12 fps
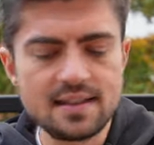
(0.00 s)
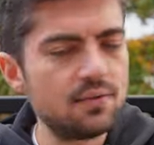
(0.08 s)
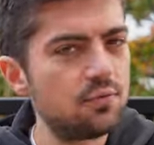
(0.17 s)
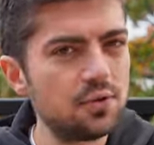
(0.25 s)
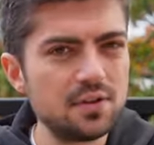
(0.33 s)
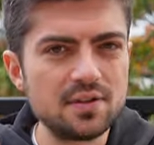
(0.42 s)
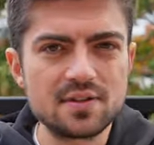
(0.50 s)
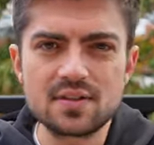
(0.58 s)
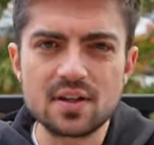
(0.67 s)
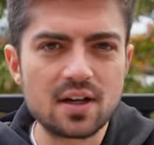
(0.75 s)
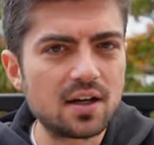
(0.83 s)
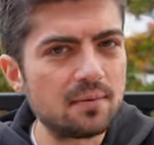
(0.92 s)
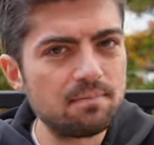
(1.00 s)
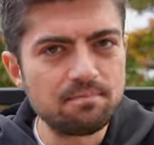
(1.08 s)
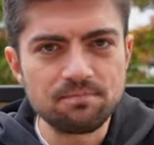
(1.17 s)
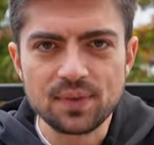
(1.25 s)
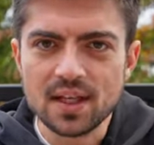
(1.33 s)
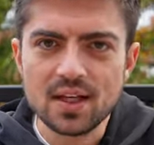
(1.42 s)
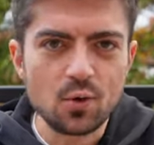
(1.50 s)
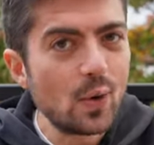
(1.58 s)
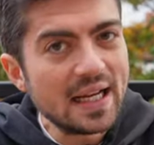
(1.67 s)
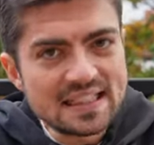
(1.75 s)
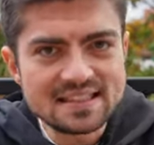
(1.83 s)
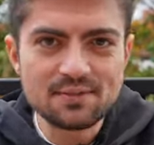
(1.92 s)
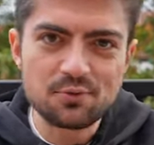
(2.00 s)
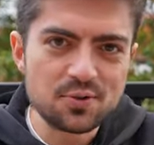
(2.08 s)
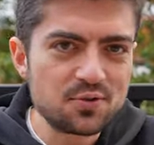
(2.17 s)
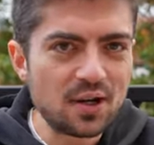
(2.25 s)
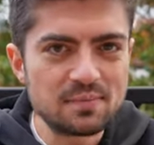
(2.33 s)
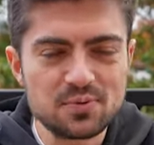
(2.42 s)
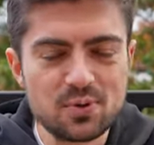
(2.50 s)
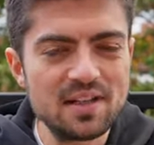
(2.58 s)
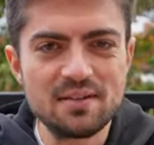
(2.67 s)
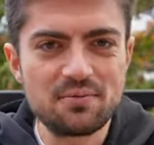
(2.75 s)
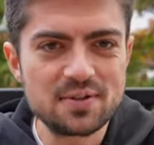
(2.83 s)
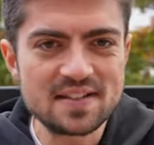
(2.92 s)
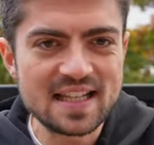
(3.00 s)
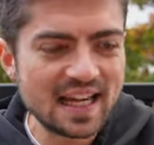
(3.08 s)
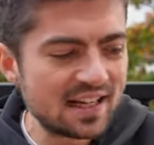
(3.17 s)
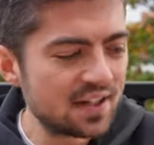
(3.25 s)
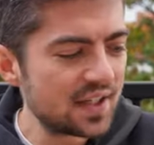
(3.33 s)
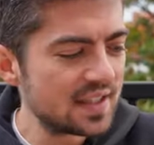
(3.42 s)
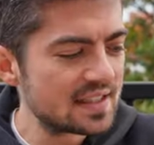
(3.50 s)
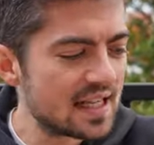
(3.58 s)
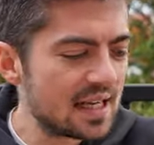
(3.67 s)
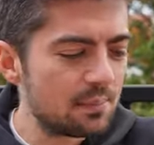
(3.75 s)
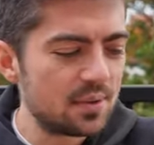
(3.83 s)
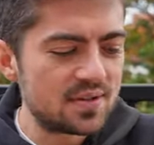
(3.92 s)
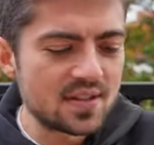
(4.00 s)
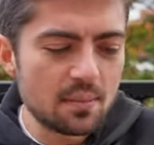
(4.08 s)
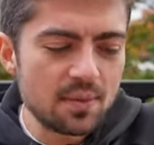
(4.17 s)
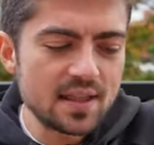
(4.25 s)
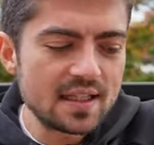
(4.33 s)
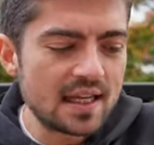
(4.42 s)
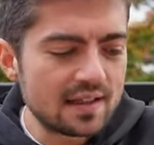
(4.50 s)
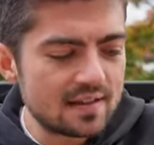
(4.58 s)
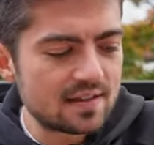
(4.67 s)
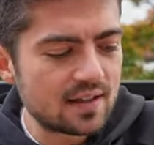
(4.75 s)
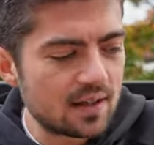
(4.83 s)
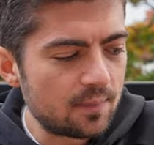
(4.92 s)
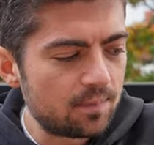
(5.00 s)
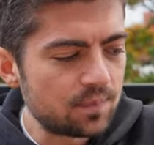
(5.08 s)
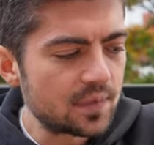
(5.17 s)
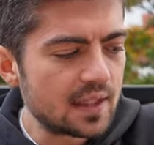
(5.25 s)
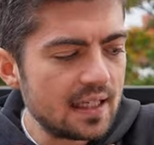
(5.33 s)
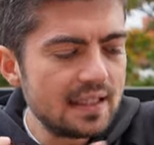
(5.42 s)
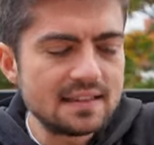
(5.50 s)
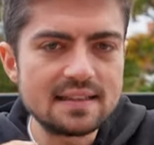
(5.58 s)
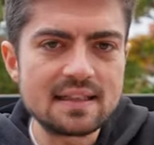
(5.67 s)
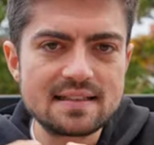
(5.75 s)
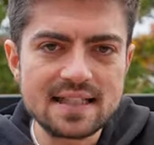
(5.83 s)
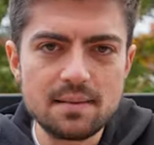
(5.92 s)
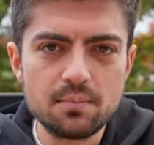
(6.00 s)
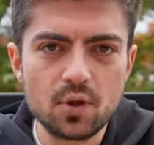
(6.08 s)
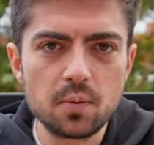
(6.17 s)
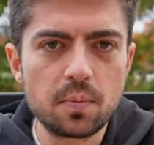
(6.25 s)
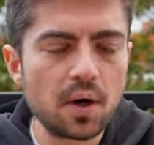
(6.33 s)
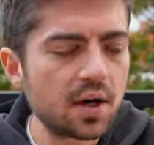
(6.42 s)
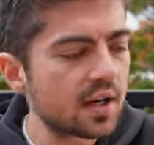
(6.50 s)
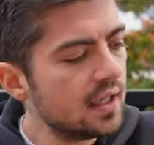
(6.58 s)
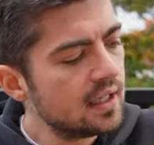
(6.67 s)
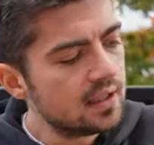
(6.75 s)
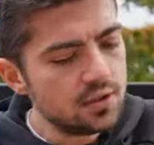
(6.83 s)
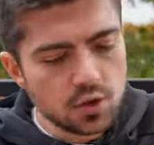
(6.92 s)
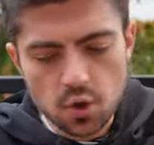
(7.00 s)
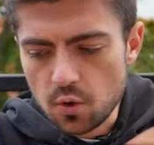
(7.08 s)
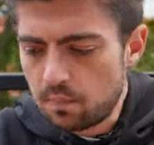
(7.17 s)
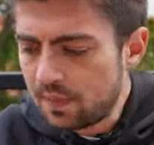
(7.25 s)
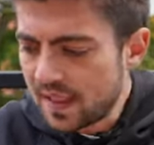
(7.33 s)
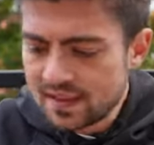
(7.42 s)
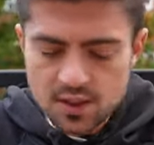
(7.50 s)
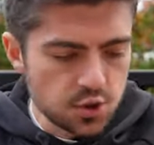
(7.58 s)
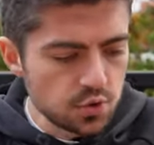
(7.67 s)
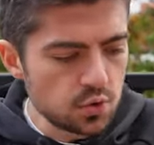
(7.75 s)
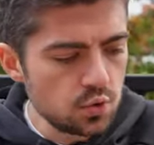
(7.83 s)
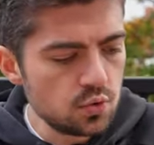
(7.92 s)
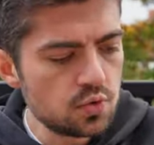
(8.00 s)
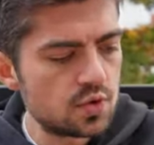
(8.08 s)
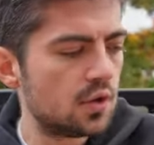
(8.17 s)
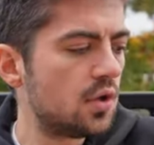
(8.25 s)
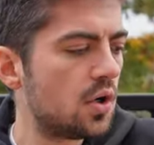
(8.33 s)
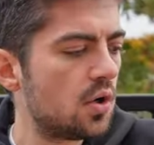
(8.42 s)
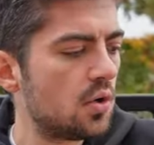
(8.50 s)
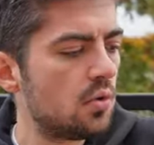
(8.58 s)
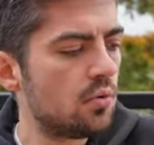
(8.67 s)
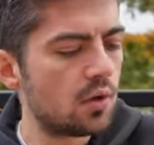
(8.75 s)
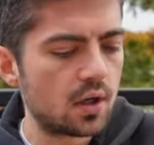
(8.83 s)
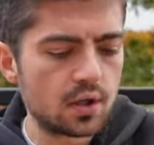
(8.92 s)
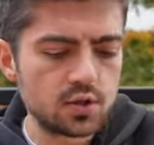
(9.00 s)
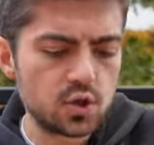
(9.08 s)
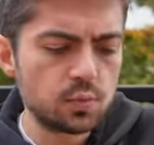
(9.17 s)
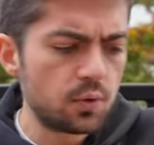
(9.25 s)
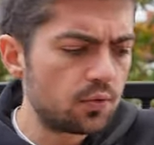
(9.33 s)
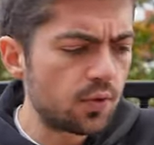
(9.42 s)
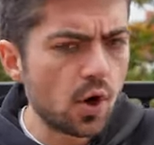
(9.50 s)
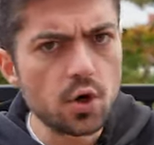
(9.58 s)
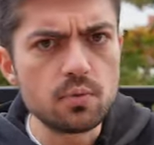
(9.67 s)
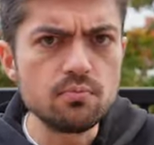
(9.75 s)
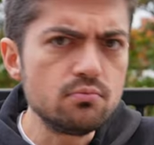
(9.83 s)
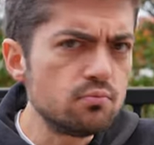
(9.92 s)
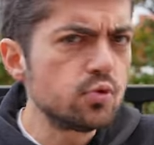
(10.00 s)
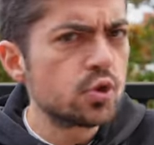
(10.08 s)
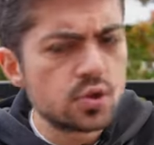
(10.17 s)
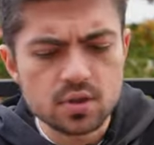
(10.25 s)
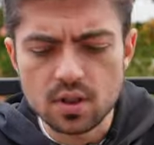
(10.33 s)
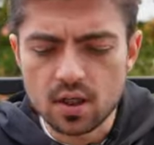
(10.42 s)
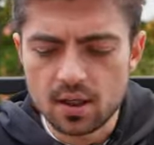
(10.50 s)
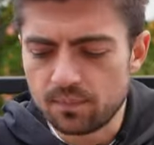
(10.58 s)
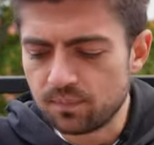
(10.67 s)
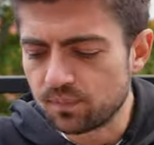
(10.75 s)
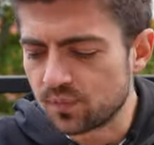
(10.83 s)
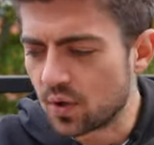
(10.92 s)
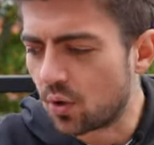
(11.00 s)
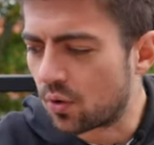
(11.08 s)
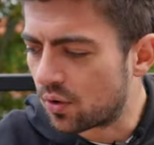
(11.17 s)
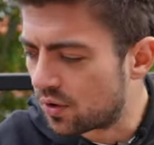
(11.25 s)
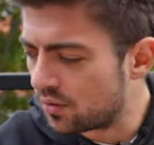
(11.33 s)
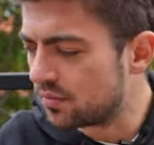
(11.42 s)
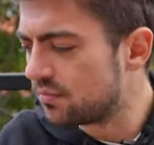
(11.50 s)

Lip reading: different weights, different drops, different stack heights, but something that is in that same ballpark. No plated shoes, no super foams, or